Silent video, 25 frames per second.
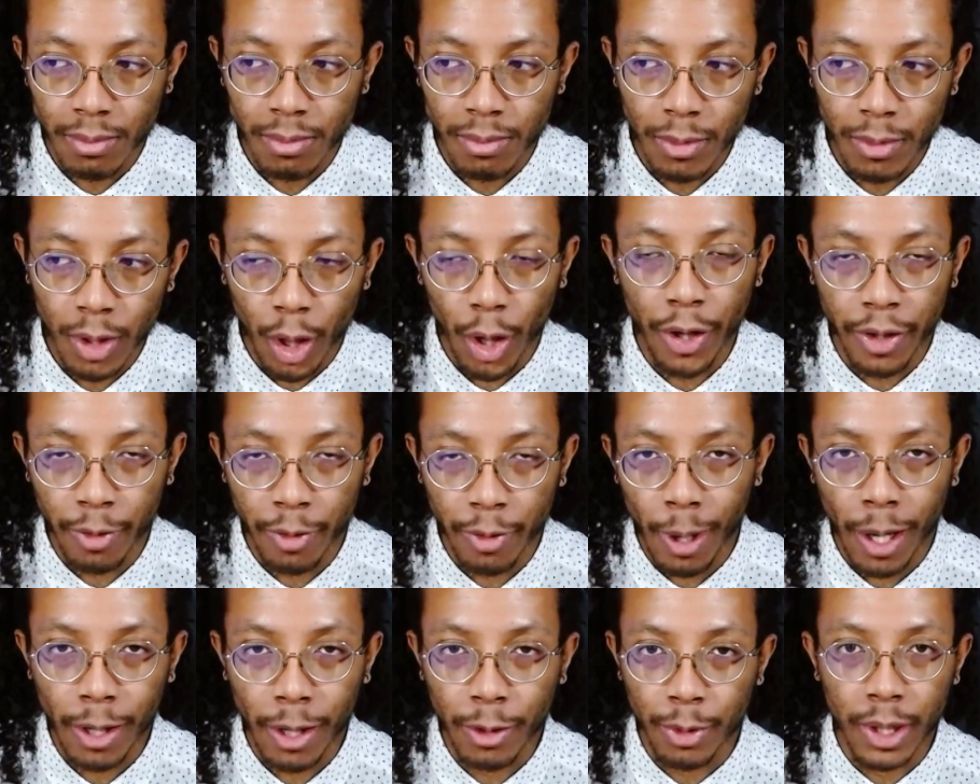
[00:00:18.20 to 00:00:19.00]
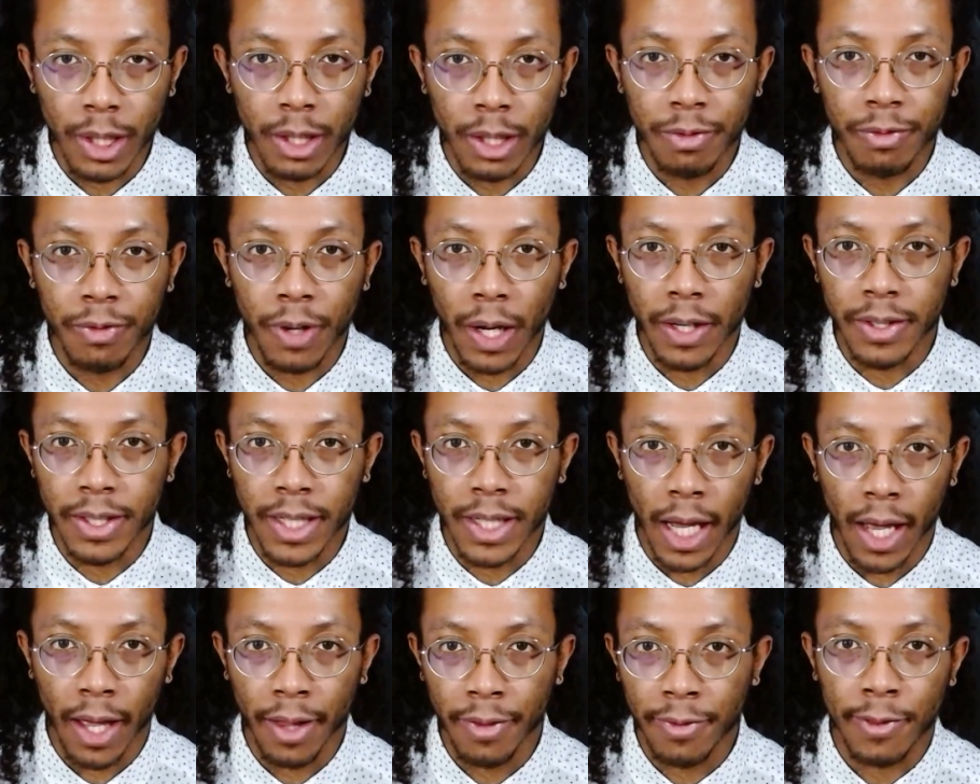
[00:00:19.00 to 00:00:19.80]
about grief and
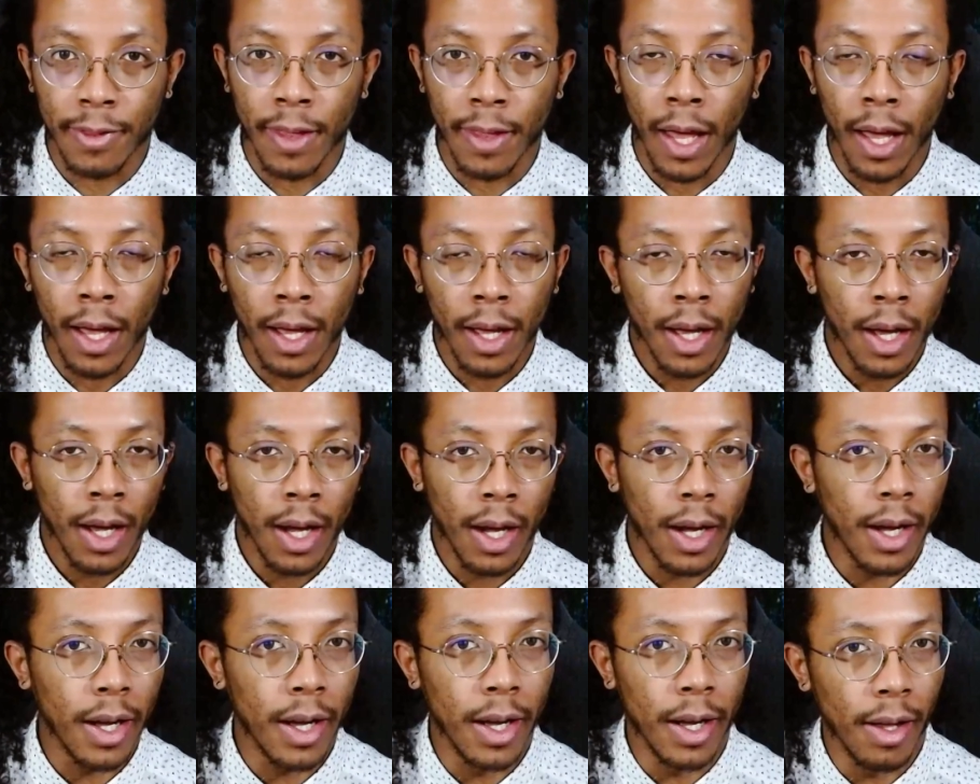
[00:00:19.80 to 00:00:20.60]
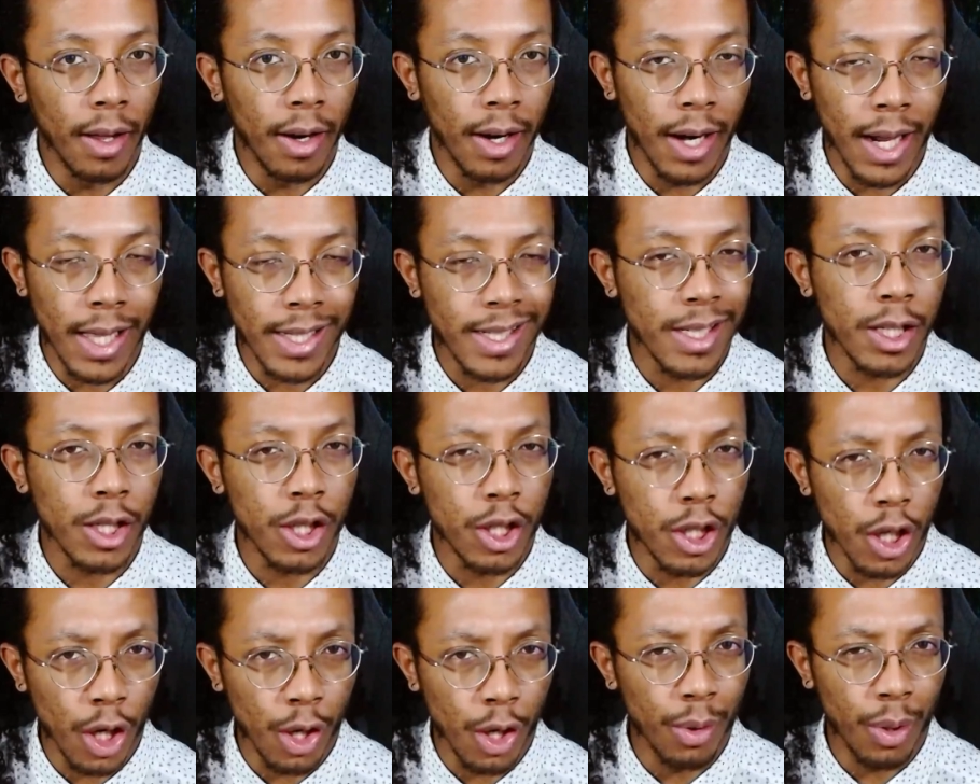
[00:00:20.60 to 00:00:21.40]
death, letting
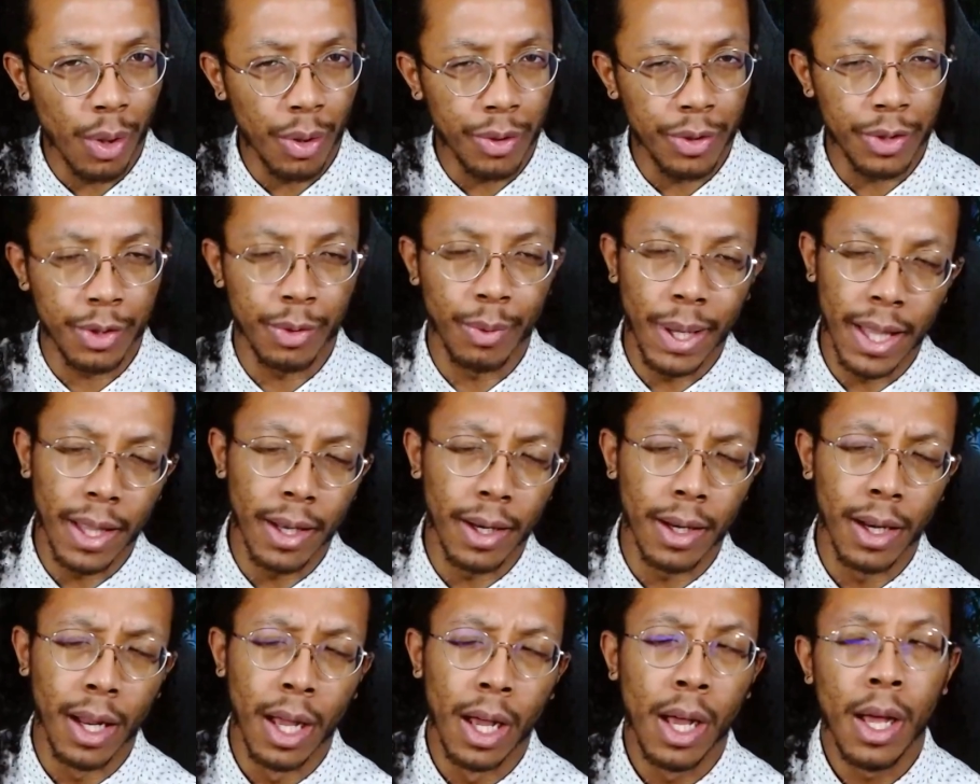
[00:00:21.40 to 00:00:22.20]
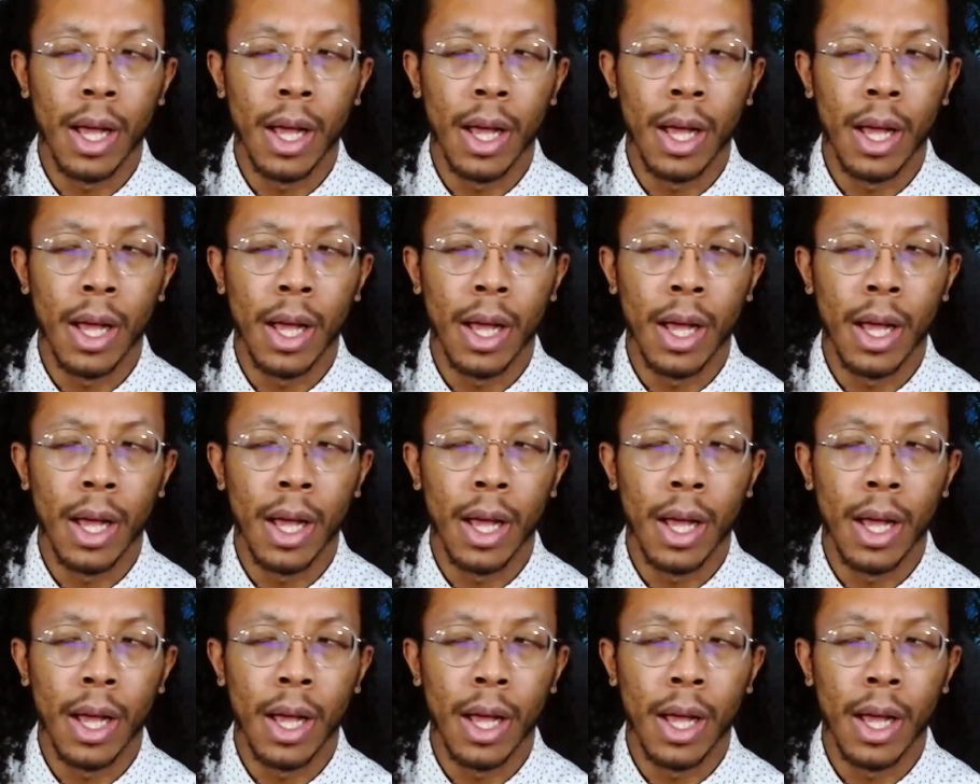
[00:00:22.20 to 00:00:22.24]
go as well.